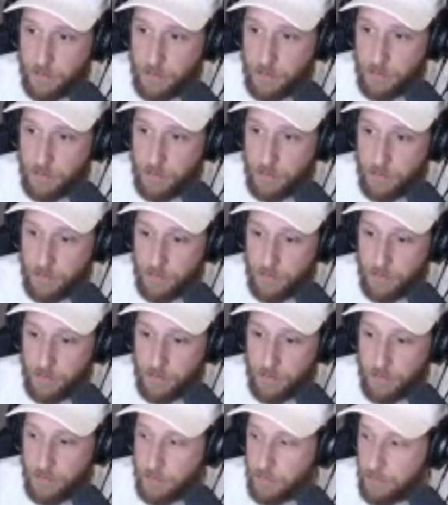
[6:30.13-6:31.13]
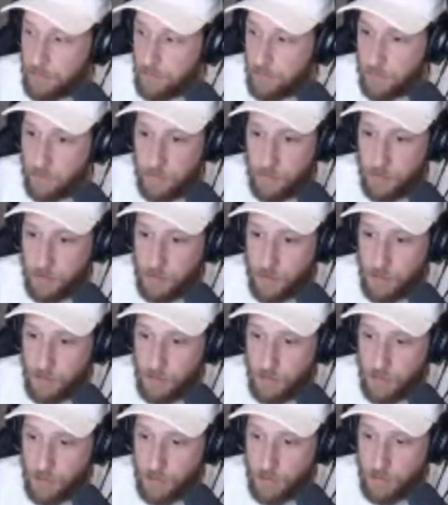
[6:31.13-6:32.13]

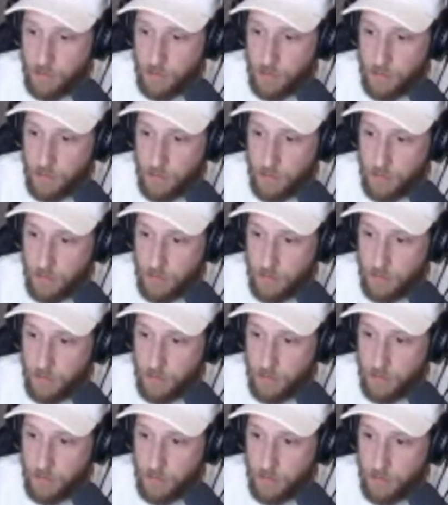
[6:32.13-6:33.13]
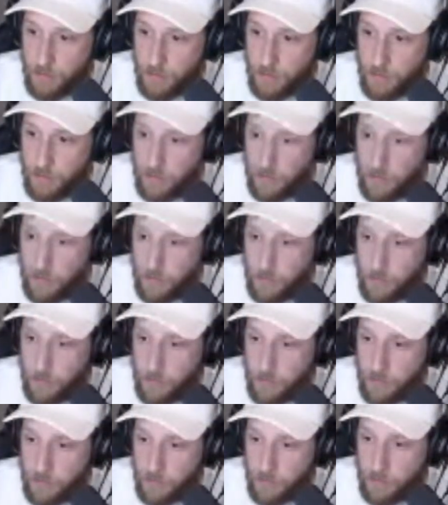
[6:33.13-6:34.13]

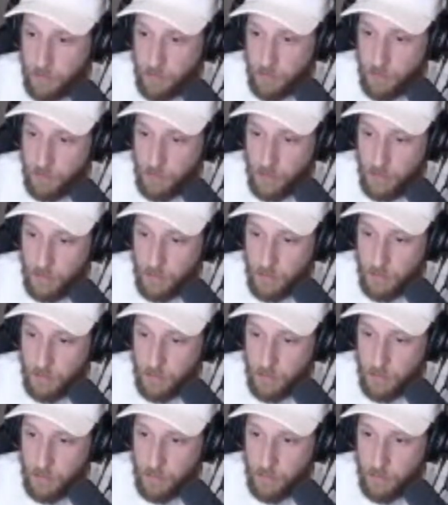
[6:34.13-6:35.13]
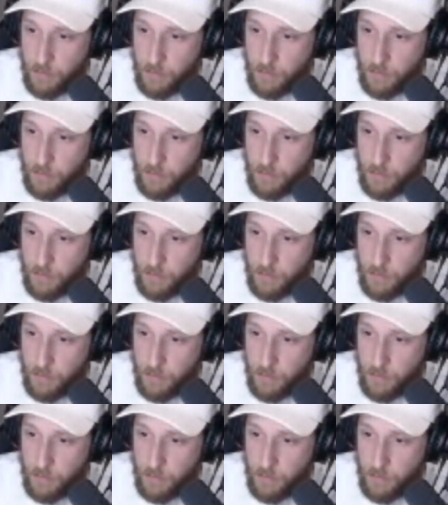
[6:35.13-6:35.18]
(no one is talking)